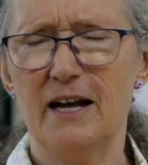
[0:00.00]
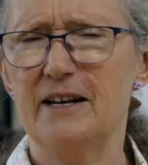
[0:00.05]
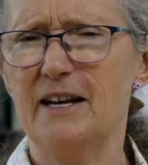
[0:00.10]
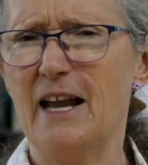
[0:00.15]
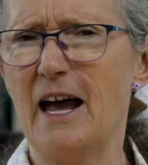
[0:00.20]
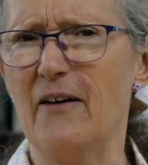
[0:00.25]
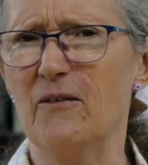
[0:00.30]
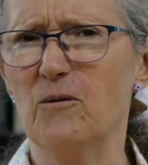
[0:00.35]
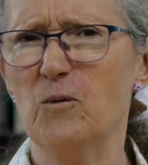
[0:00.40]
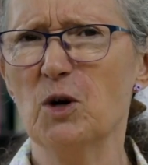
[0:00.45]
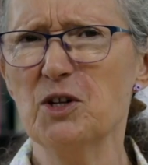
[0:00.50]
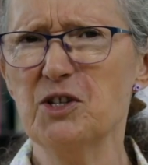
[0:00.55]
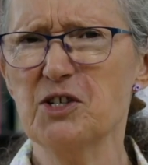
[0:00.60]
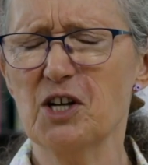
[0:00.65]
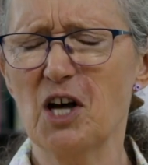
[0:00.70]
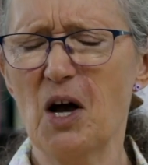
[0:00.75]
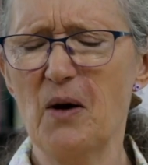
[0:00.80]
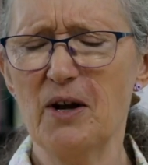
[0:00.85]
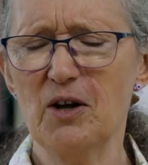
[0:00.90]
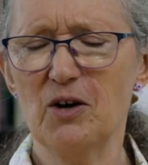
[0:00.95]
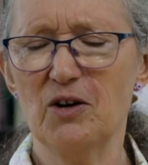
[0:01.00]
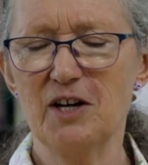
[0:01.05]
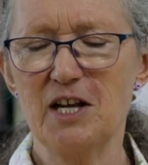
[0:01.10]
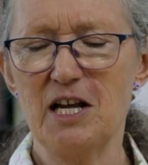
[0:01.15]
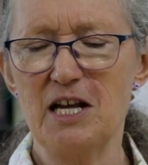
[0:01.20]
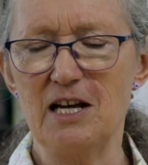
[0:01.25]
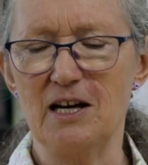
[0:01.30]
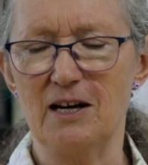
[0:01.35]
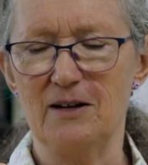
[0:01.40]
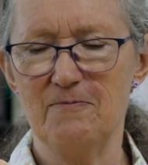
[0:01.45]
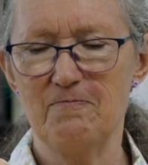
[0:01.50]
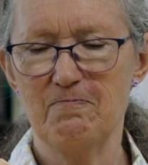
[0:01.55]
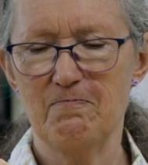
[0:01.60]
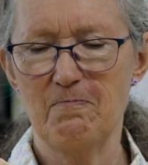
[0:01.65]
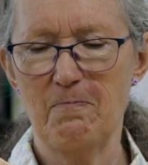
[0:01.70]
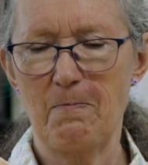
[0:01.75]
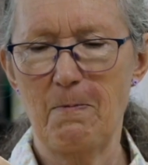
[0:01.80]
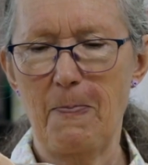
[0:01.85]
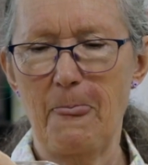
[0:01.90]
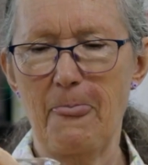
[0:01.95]
Now, what's going on here?
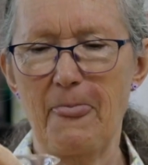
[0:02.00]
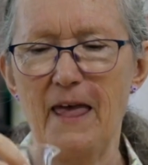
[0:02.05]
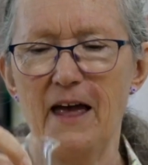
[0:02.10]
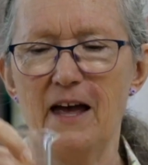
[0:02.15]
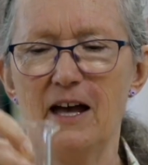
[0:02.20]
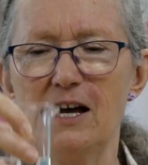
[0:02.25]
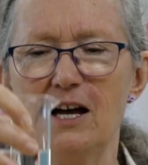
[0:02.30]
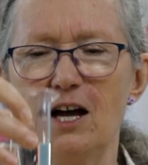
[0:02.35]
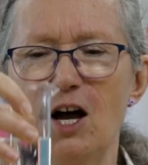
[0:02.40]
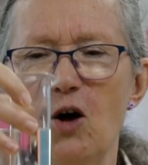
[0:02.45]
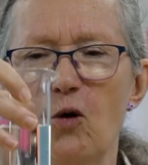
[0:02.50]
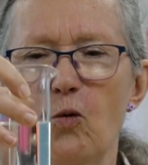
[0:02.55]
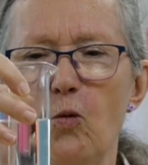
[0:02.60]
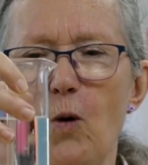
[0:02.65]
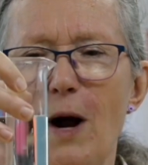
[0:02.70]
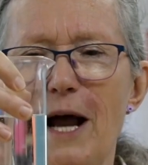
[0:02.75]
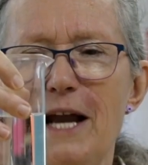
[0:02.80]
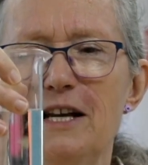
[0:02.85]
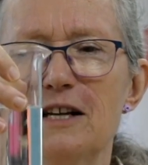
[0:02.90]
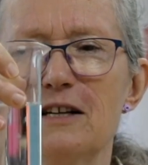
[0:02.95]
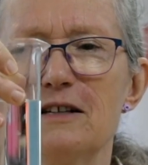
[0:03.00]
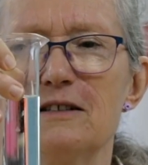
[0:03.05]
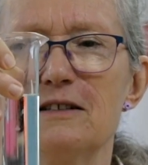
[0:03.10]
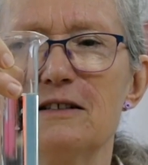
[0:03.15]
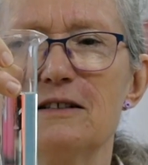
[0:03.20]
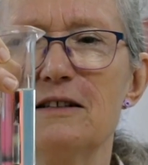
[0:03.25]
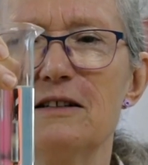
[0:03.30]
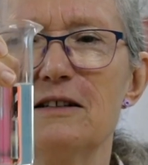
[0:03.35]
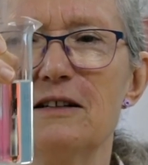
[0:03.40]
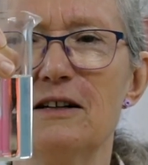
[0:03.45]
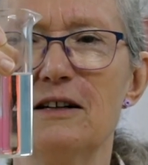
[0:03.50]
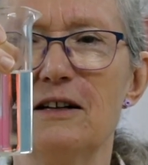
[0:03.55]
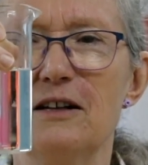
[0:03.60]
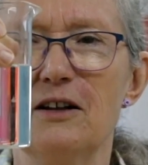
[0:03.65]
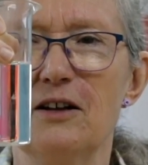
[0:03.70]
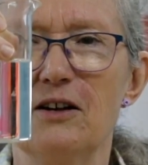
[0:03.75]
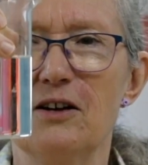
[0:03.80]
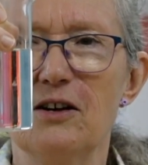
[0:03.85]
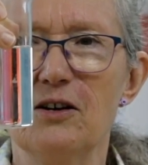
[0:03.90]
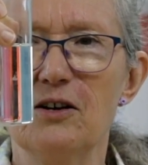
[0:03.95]
When
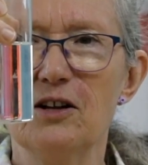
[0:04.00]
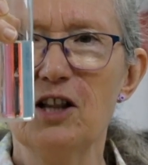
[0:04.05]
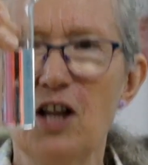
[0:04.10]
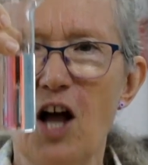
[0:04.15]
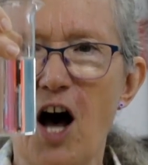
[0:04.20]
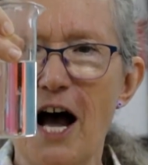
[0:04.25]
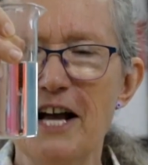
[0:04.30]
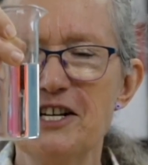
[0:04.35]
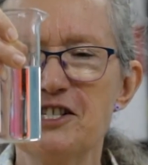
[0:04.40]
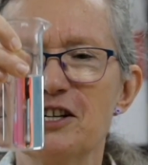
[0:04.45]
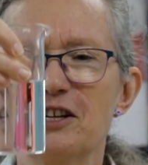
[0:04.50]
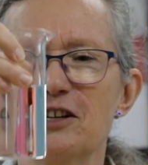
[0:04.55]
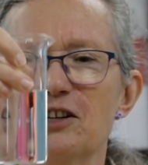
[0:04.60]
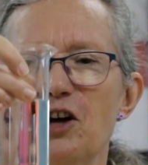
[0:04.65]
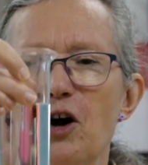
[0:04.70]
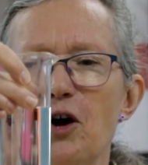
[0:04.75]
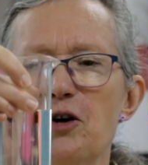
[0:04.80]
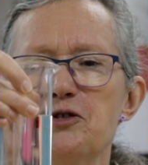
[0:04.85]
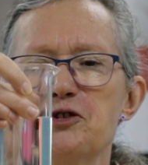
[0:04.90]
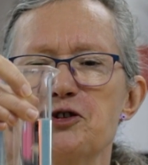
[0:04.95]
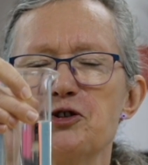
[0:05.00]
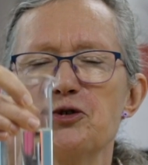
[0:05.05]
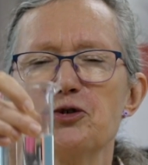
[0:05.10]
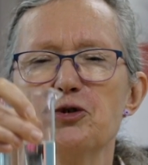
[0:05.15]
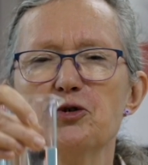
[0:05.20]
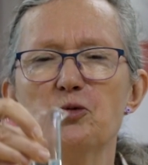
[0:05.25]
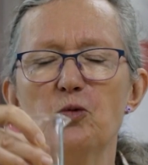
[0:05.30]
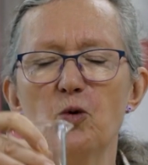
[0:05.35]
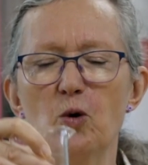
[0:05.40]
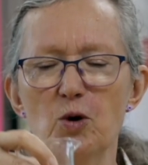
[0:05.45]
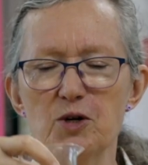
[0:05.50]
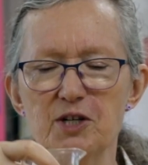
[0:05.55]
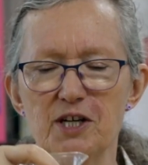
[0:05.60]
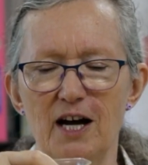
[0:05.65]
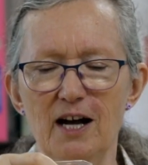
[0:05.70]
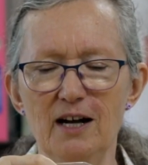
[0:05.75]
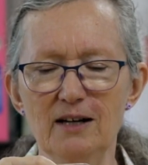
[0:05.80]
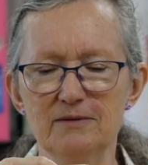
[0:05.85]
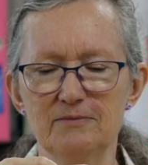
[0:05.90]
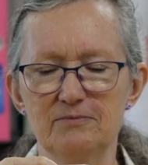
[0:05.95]
light goes through
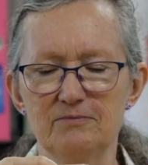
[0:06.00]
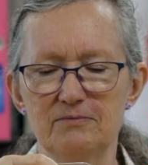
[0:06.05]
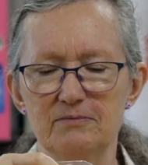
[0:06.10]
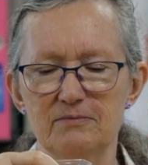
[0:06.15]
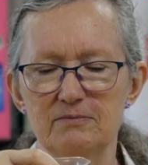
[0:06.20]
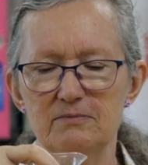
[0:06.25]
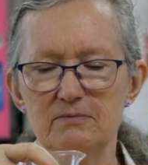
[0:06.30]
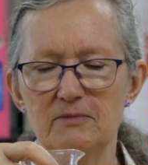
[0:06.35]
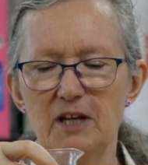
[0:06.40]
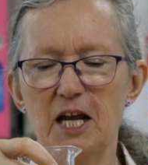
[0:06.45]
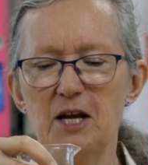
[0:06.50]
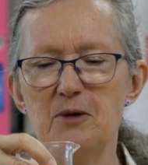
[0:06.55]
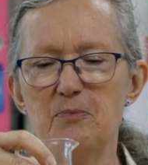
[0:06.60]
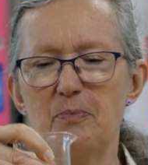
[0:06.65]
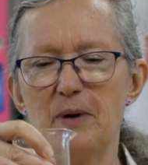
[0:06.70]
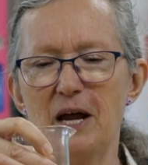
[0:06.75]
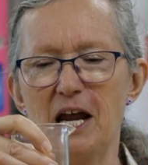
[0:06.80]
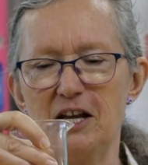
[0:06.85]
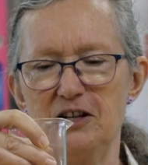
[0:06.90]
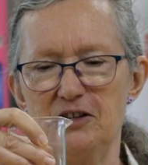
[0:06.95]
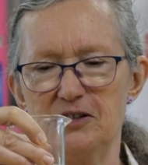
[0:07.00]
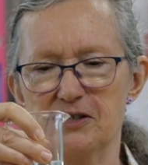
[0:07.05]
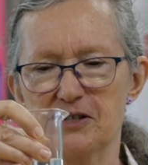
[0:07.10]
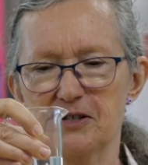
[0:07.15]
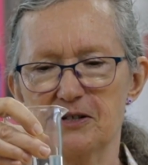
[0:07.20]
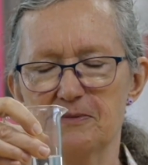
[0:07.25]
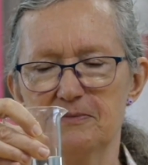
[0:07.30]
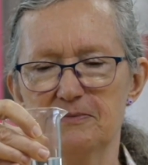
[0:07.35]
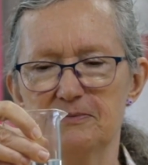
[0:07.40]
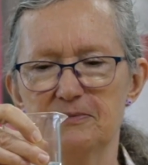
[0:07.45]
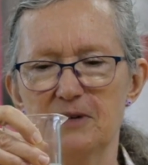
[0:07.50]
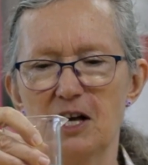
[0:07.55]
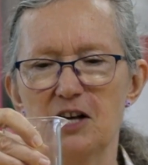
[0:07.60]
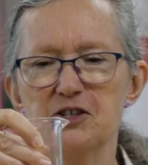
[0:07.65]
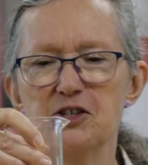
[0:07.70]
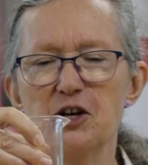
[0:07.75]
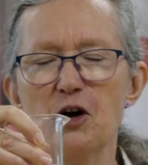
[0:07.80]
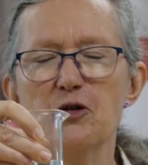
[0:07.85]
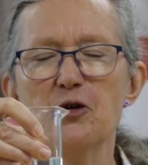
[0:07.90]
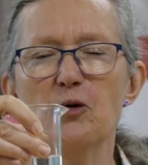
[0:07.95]
water, it bends.
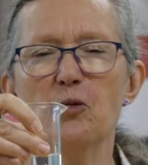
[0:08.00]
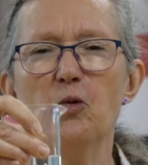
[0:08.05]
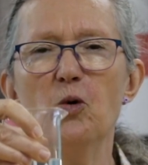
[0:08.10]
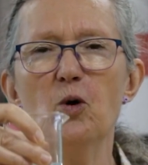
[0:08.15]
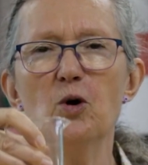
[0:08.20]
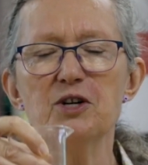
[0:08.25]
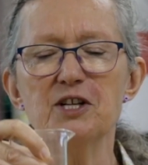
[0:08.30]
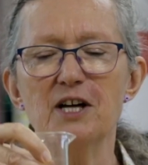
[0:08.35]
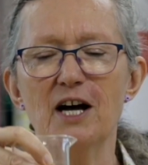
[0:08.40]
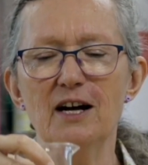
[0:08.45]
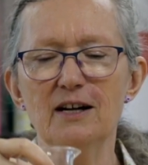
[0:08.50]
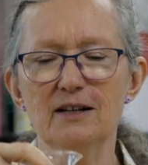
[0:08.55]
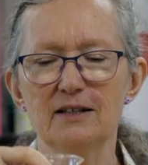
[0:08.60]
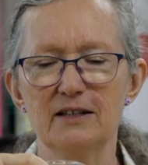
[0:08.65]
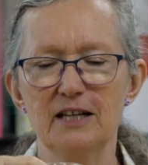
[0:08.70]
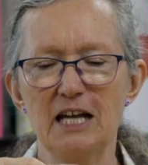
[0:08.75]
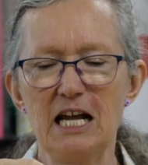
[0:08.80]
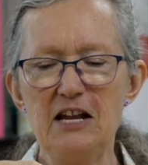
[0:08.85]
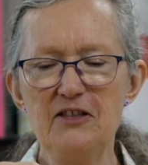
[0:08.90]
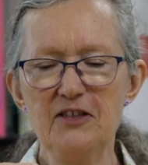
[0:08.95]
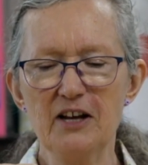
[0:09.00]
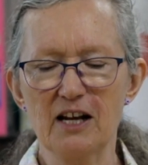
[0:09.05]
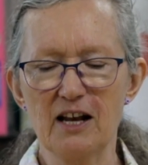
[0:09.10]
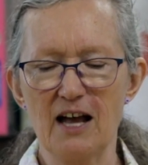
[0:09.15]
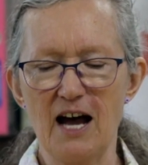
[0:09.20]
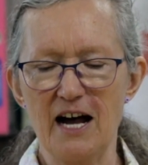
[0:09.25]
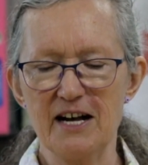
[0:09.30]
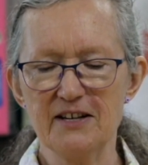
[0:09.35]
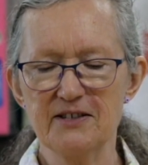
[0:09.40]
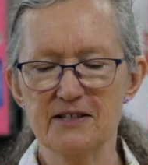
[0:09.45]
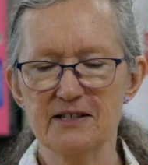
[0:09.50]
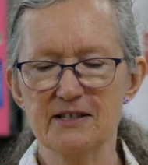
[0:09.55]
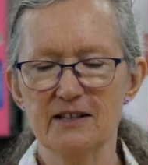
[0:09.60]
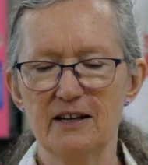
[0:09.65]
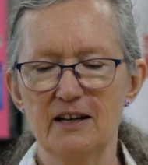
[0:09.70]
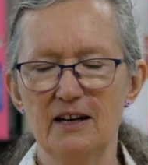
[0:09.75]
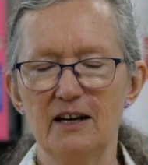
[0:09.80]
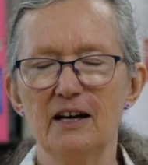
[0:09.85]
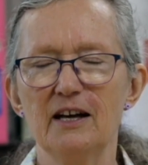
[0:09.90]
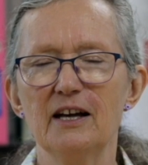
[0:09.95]
So the water in the glass
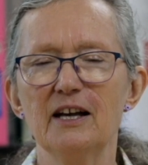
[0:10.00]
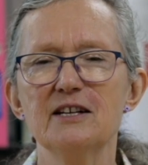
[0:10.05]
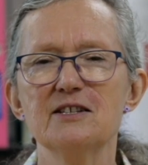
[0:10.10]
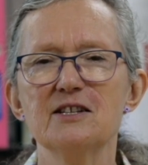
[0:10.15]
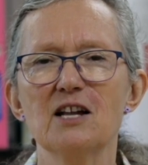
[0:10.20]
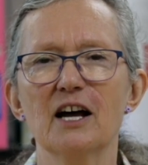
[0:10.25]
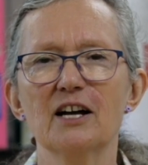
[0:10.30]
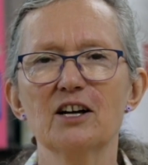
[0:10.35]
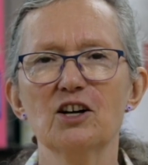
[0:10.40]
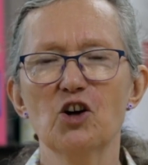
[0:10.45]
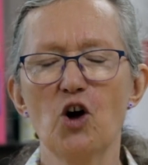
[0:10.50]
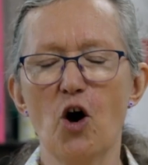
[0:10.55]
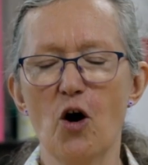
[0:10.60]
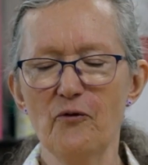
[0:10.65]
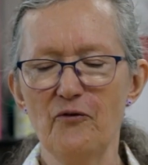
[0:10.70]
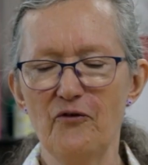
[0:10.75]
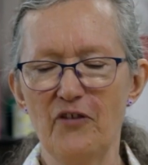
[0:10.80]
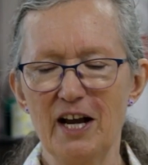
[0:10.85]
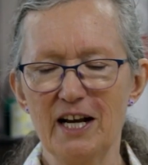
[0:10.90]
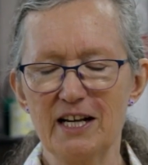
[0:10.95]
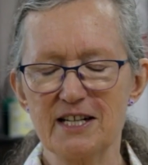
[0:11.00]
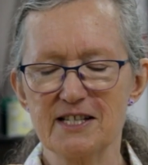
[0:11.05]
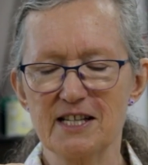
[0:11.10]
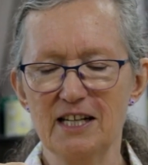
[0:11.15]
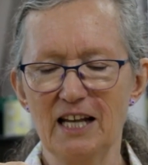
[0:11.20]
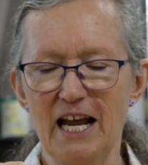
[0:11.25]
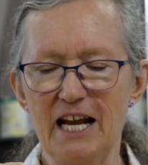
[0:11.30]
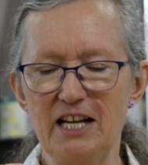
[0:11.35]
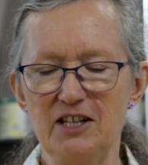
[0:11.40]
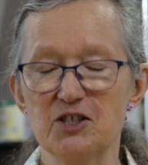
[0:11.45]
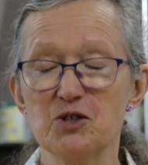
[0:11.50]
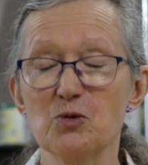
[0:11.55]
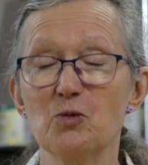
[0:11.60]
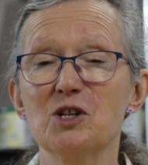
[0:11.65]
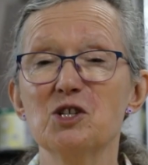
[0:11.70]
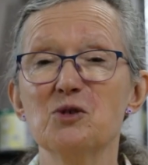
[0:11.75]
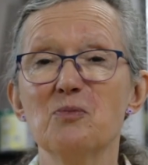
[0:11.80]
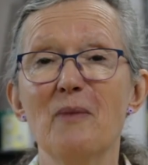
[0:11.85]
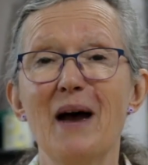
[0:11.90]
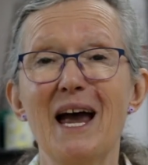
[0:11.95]
is like a convex lens
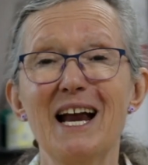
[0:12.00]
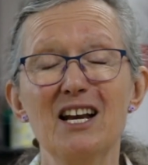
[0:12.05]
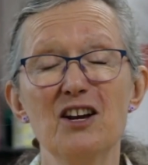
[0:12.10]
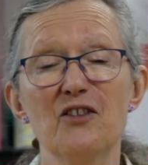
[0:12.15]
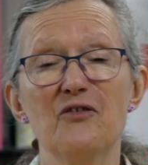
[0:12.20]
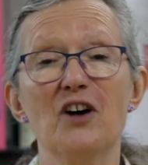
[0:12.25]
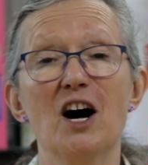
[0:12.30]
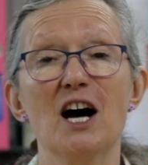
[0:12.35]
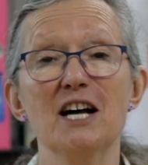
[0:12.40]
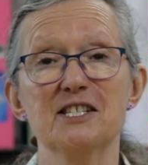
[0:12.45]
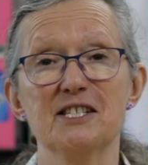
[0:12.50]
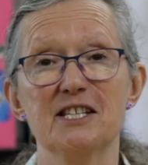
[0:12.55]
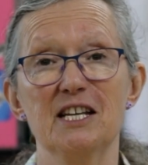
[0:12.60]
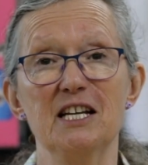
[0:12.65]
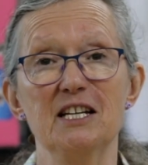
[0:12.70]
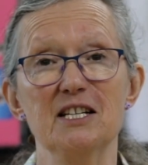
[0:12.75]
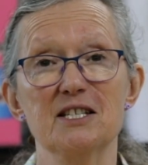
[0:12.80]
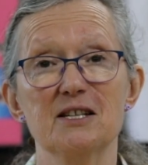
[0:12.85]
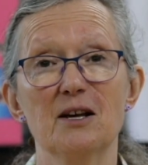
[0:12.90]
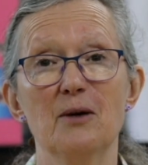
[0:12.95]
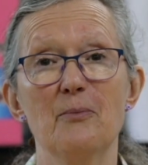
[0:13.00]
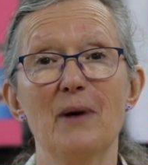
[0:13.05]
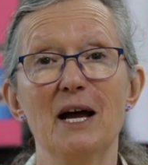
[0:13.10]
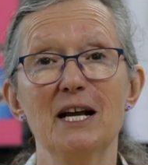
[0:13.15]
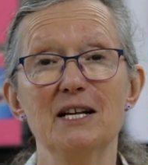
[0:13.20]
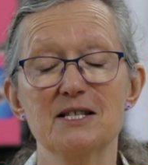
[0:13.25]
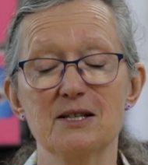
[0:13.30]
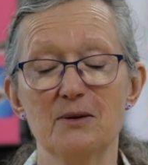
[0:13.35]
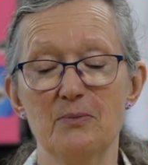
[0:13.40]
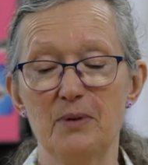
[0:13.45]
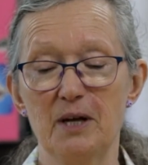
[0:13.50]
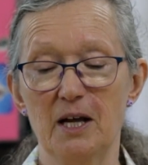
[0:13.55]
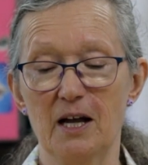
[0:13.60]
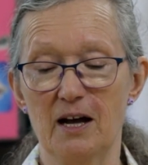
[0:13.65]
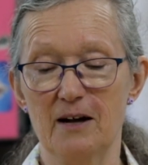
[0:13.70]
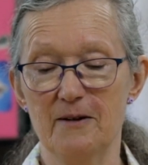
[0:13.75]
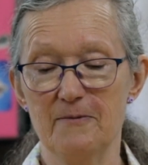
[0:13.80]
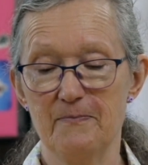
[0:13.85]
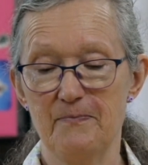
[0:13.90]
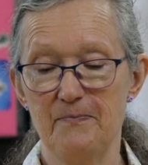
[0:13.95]
which magnifies things, makes them bigger.